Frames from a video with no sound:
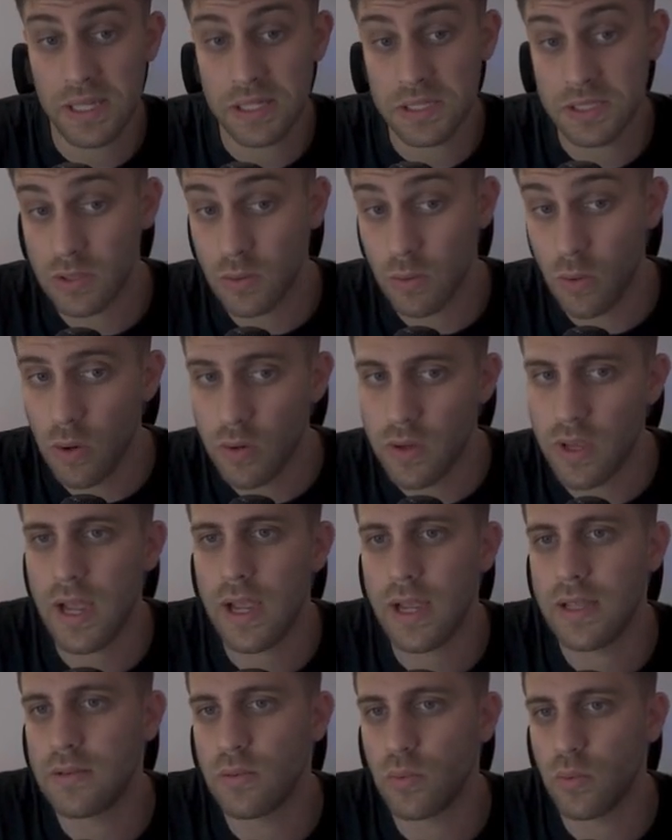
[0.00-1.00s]
So, okay,
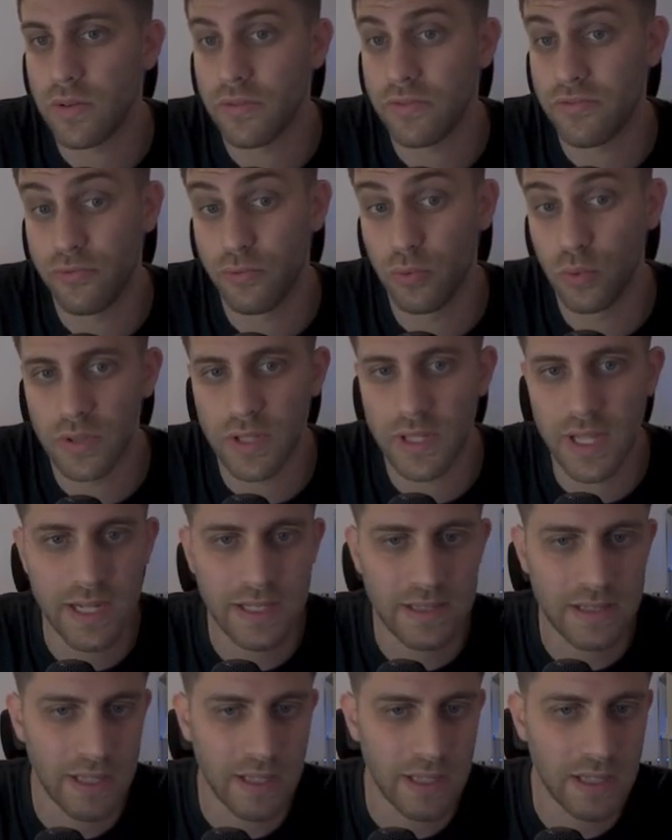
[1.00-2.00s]
I took a full
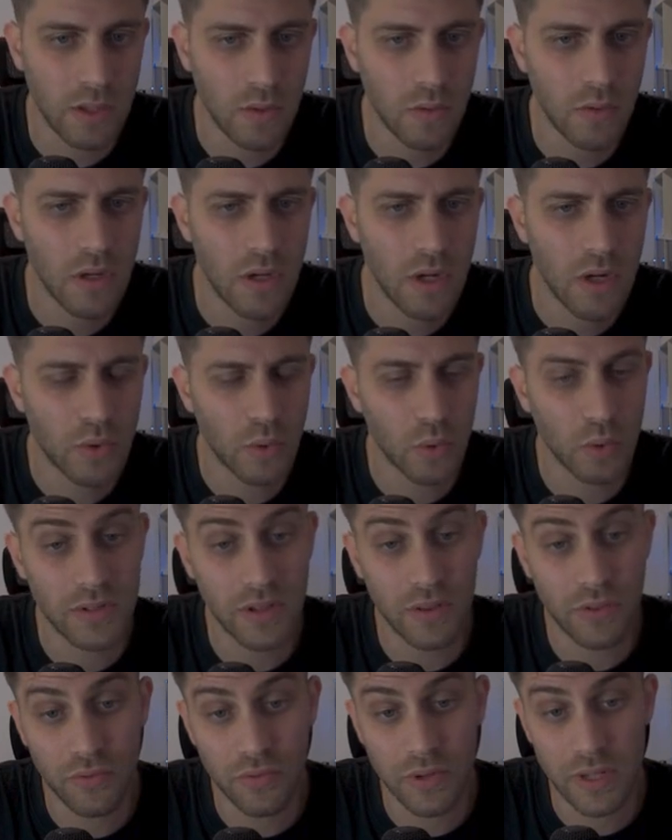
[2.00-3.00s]
knight, thank you. Rook
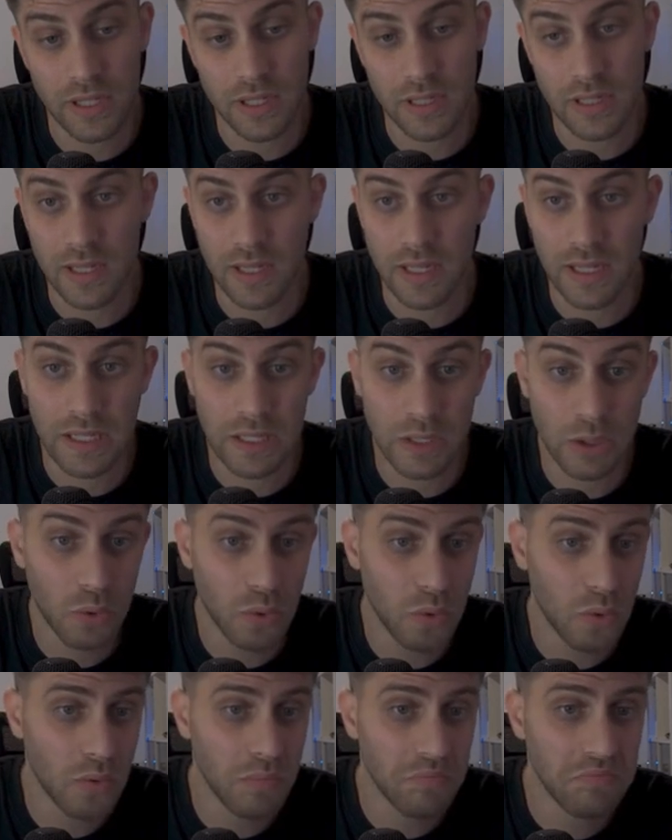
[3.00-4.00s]
d3, king
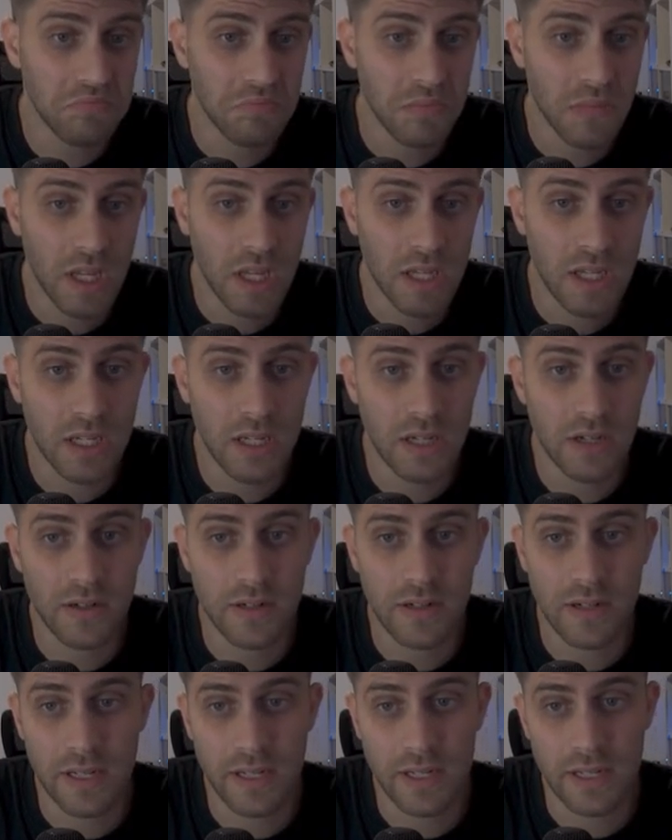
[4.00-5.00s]
e2.
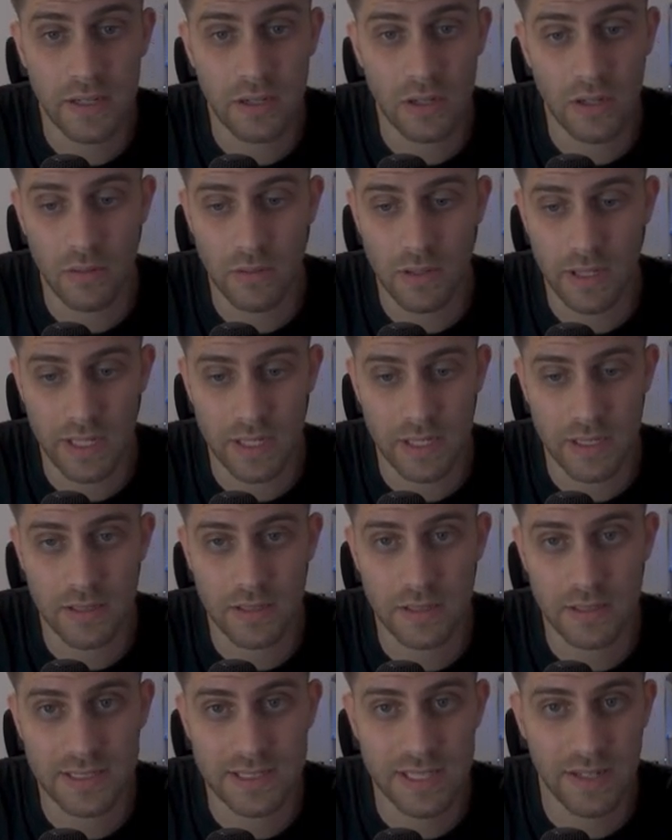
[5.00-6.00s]
Here, you know, like
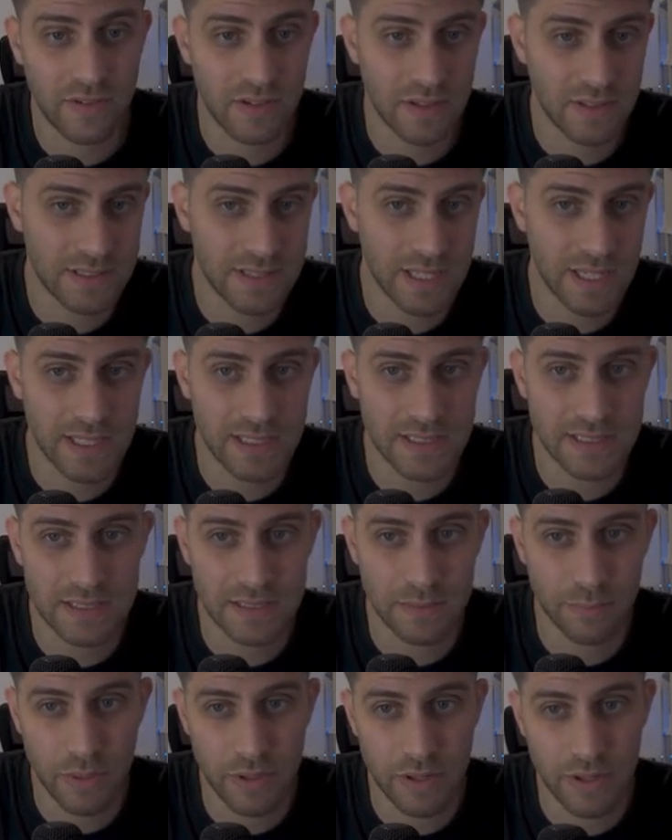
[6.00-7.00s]
7 seconds
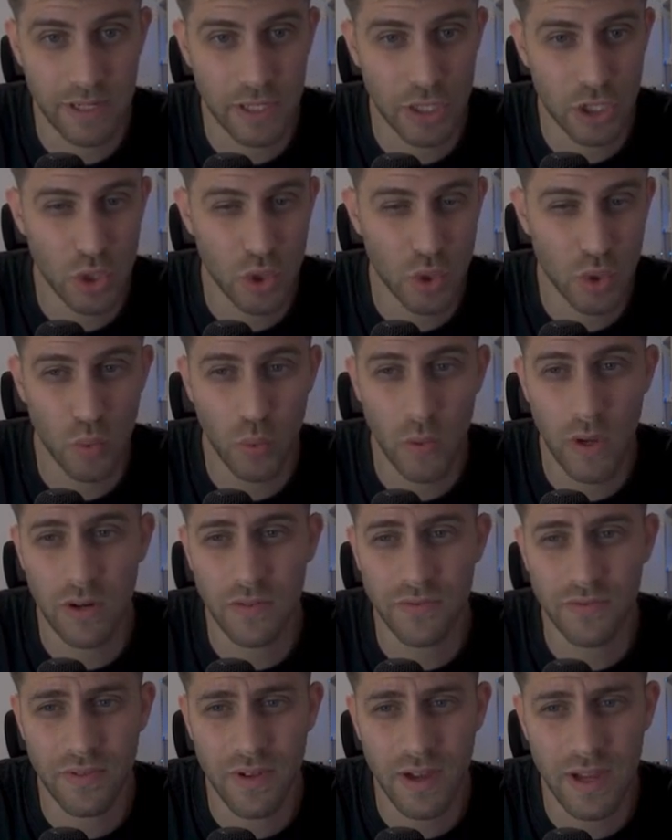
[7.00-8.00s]
per each one
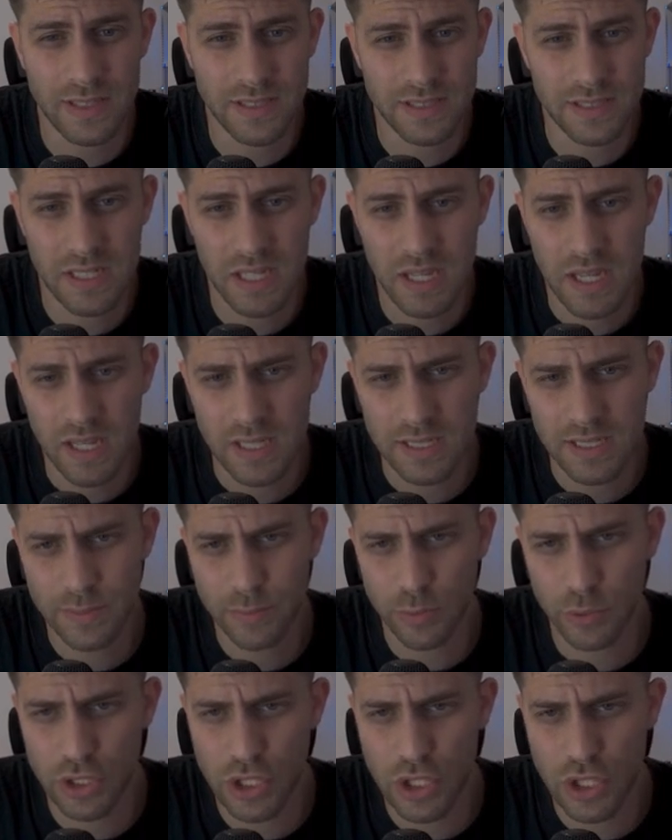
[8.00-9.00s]
of us. This
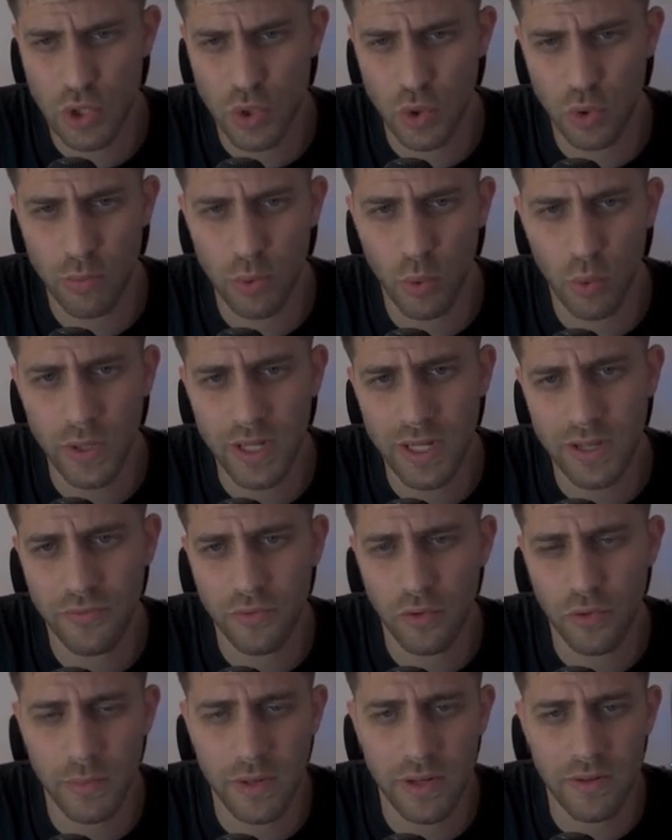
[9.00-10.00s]
position should be winning
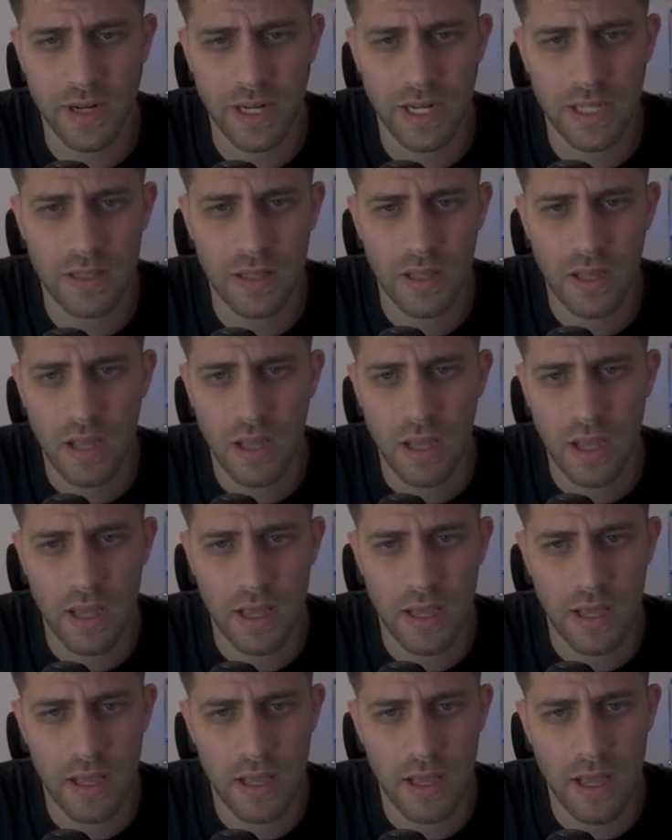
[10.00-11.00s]
for me, right?
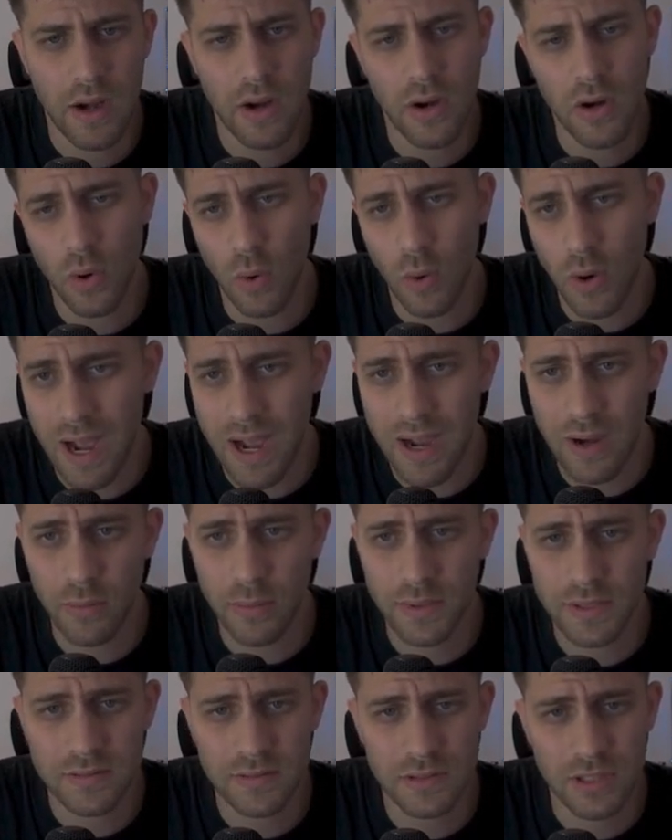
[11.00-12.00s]
I don't know how,
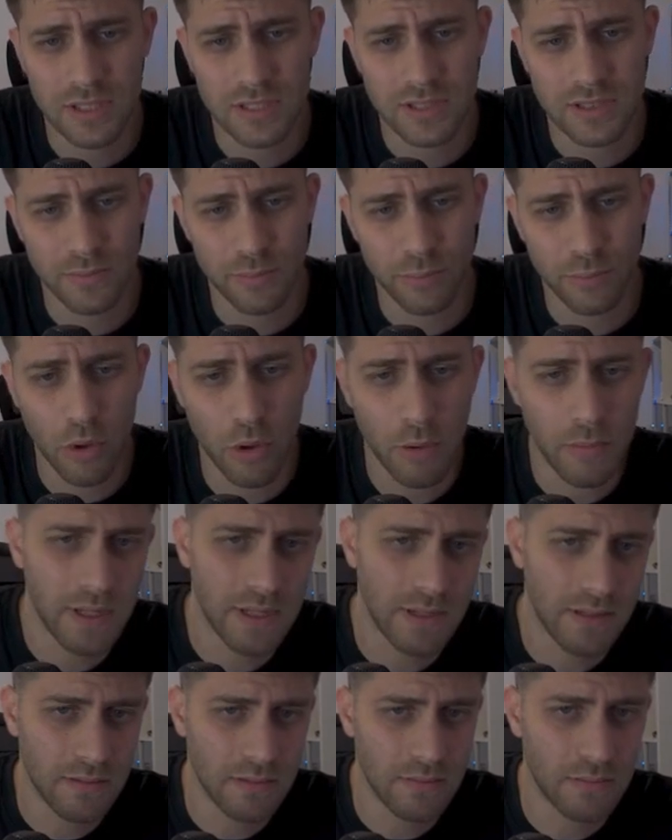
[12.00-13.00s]
but just
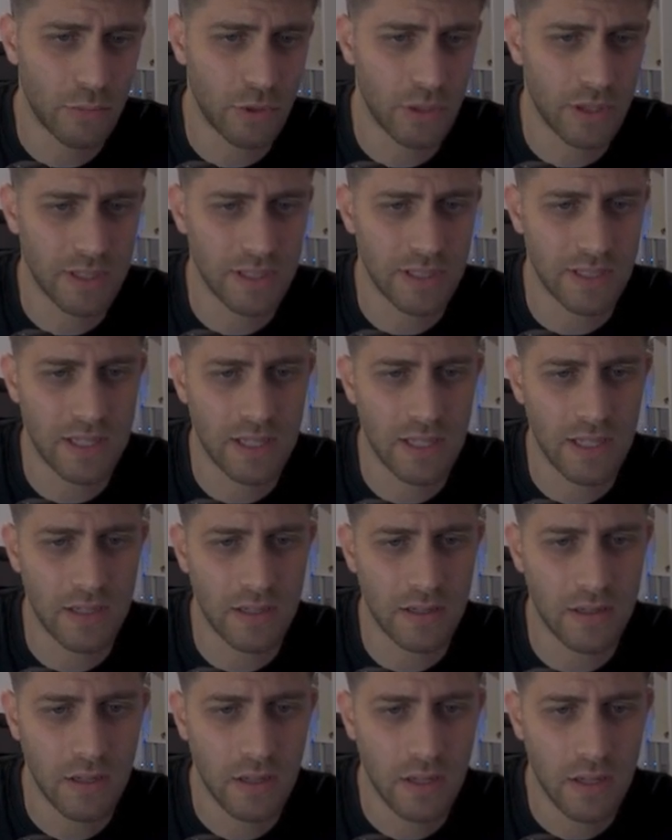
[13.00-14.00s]
probably bring the
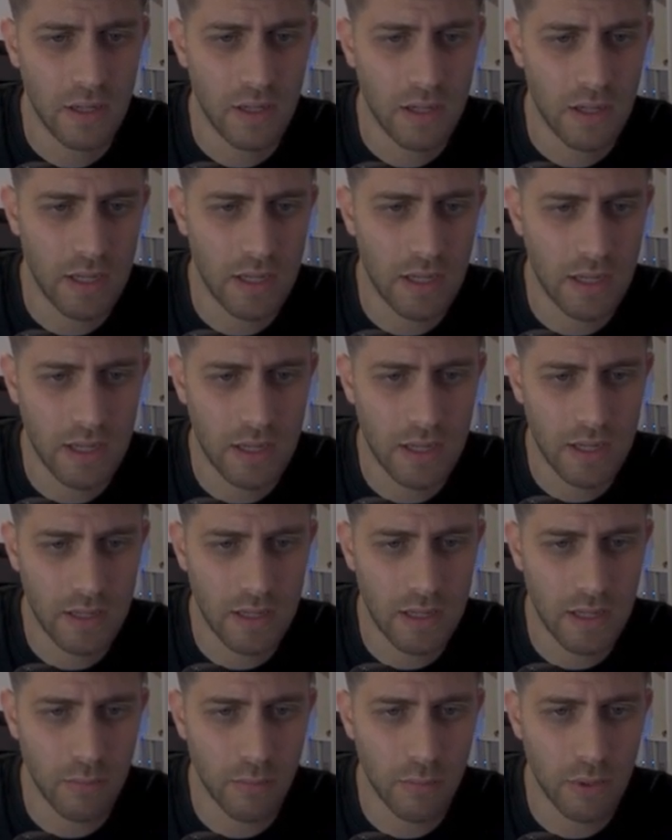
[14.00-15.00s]
king,
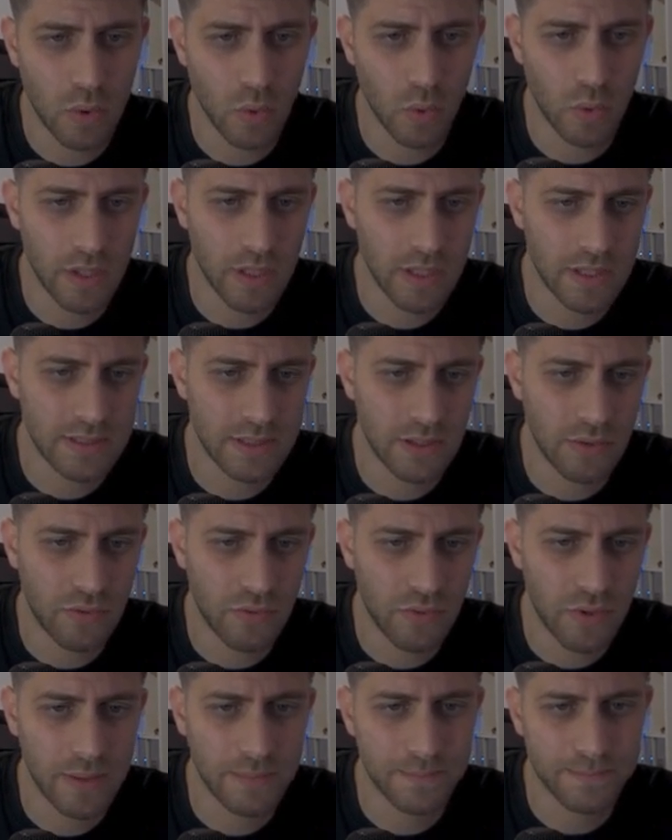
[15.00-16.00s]
king b2, king
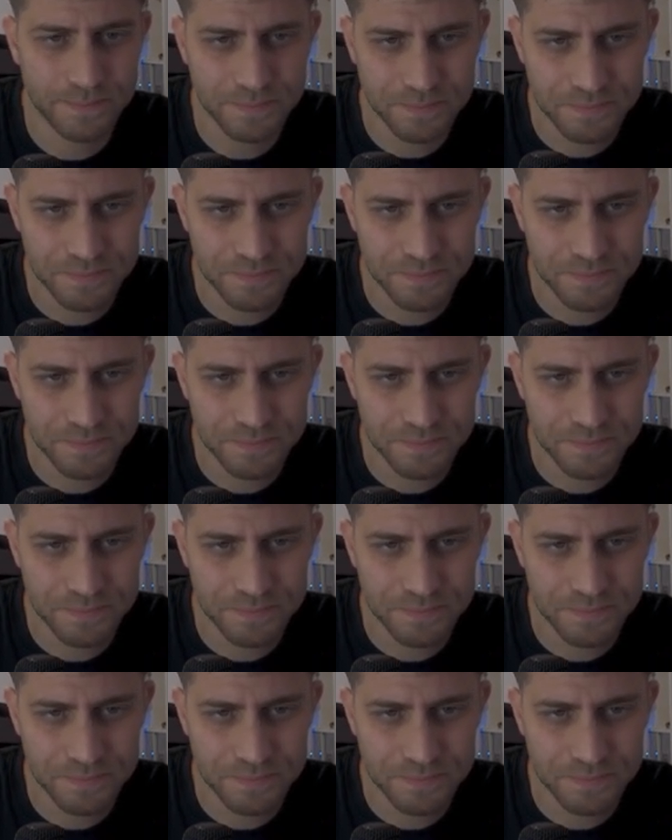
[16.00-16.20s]
c3.